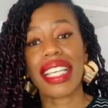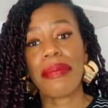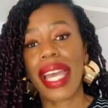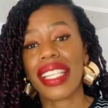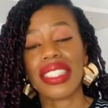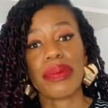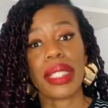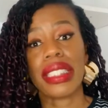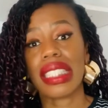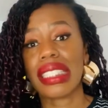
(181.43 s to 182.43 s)

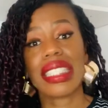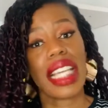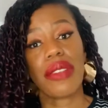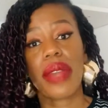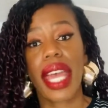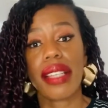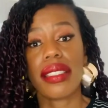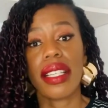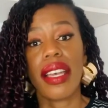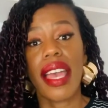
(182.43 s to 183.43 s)
management is 10 Rand,
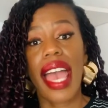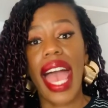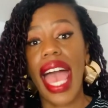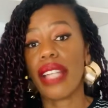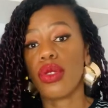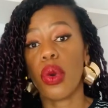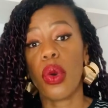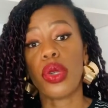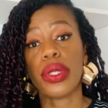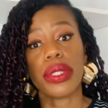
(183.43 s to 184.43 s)
and
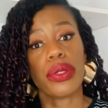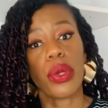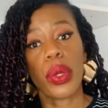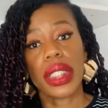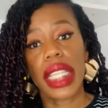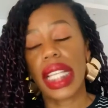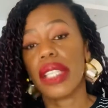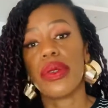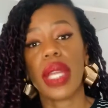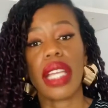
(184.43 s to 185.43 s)
your daily
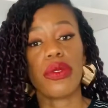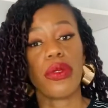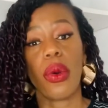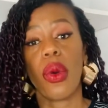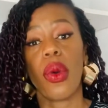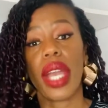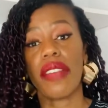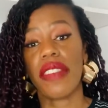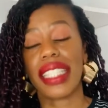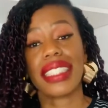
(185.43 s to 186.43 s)
rate for
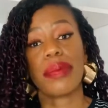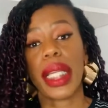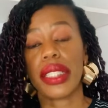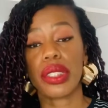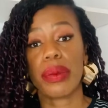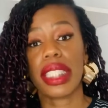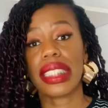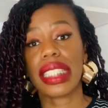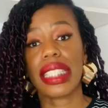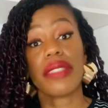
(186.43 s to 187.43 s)
events
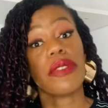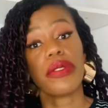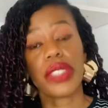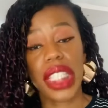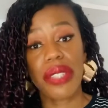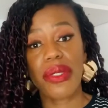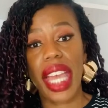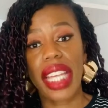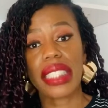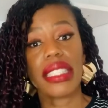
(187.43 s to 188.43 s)
management is 15
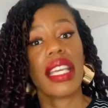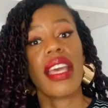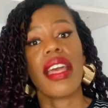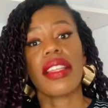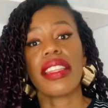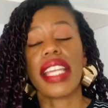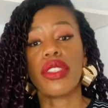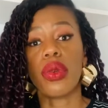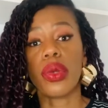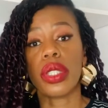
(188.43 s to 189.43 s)
Rand, then
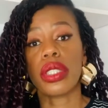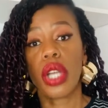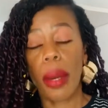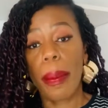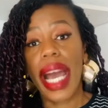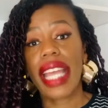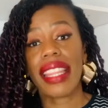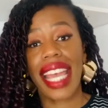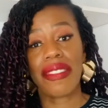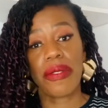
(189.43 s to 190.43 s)
you would combine
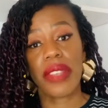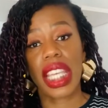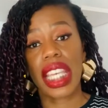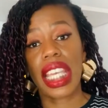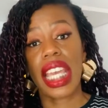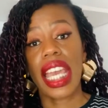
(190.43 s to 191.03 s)
that fee